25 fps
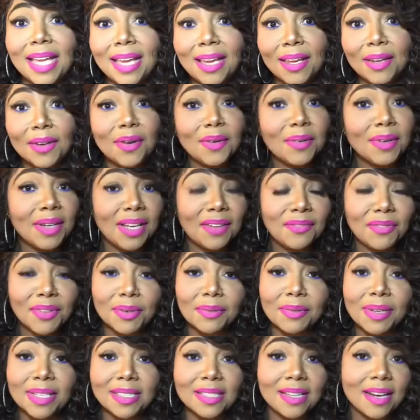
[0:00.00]
it on in for
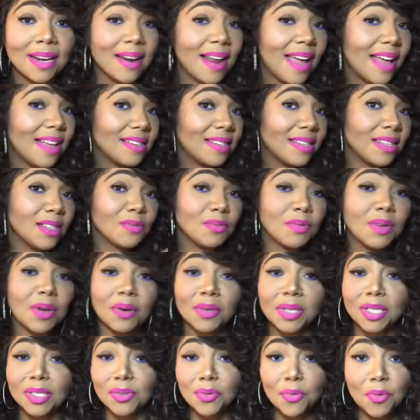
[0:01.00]
the rest of the night. Since we
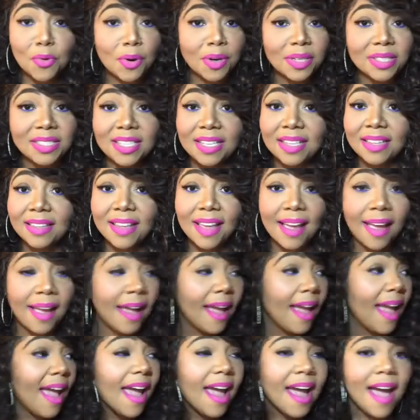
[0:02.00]
on this quarantine thing,
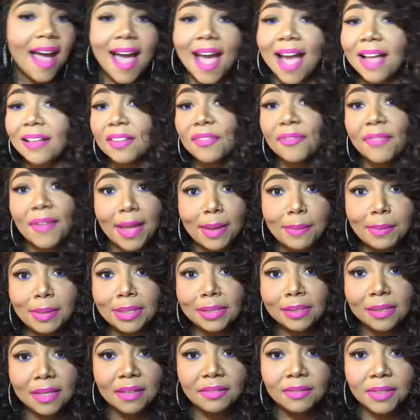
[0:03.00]
I have to find me
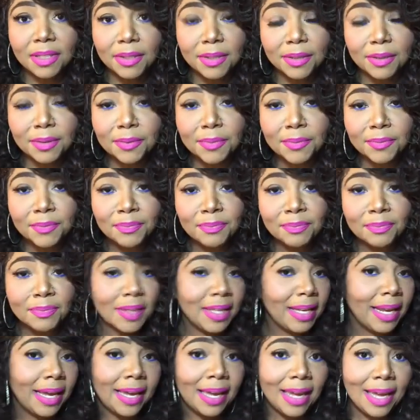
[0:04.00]
stuff to do,
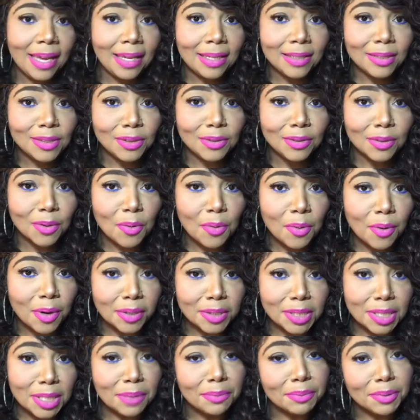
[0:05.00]
and I can't get to the
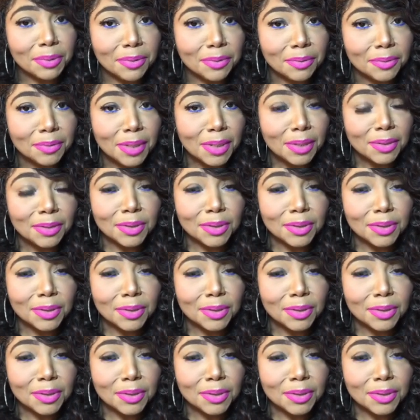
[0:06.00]
quarantine, boo.